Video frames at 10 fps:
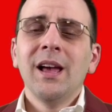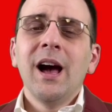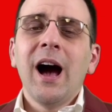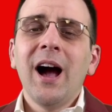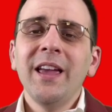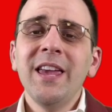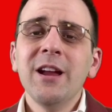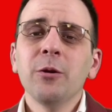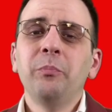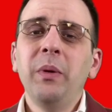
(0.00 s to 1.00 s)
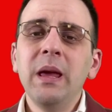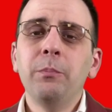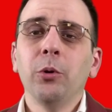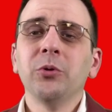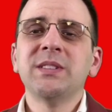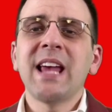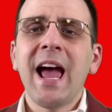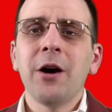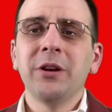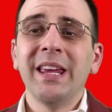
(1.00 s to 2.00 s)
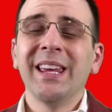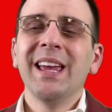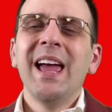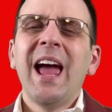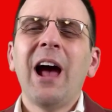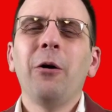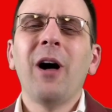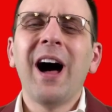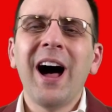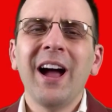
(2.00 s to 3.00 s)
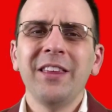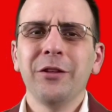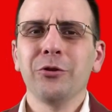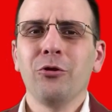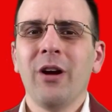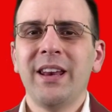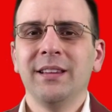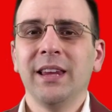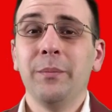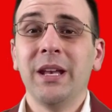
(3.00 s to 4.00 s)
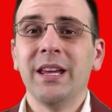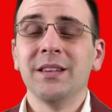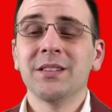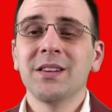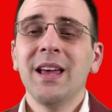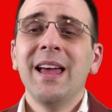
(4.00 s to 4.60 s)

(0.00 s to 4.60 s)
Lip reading: I hear people touting how high their credit limit is,